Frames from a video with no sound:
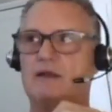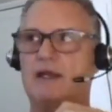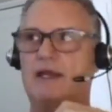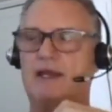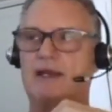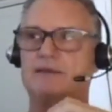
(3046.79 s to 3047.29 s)

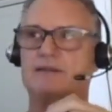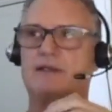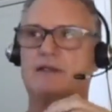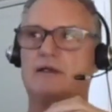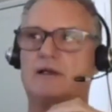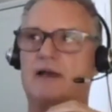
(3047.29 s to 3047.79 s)
And
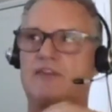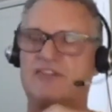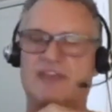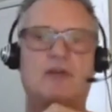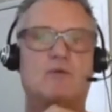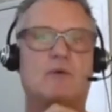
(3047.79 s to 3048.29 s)
uh, I
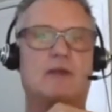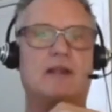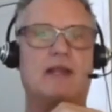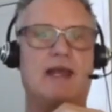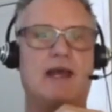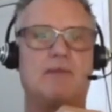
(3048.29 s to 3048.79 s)
think what
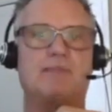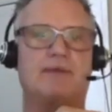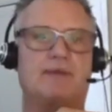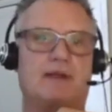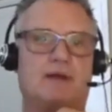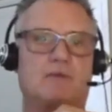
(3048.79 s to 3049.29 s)
happened
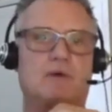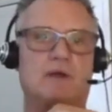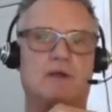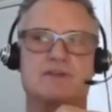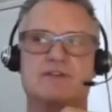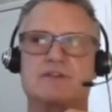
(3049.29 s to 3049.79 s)
there
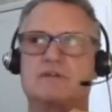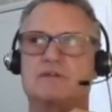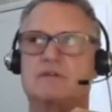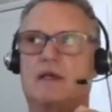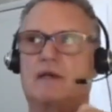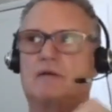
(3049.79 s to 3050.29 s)
was, I
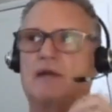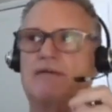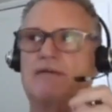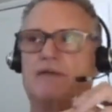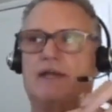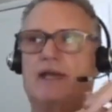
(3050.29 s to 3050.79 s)
don't have all
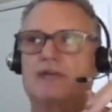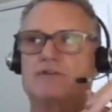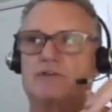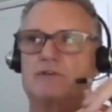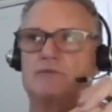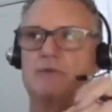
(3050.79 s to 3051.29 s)
the
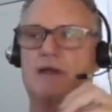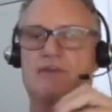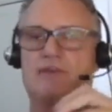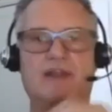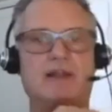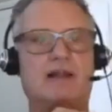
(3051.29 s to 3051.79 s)
answers, but I
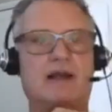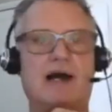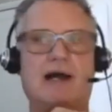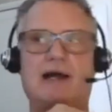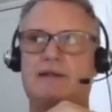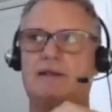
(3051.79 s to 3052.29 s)
think God,
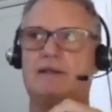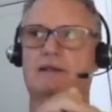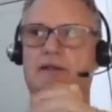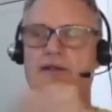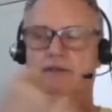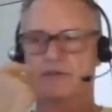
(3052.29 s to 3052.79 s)
in
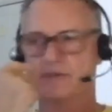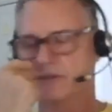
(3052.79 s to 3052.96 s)
his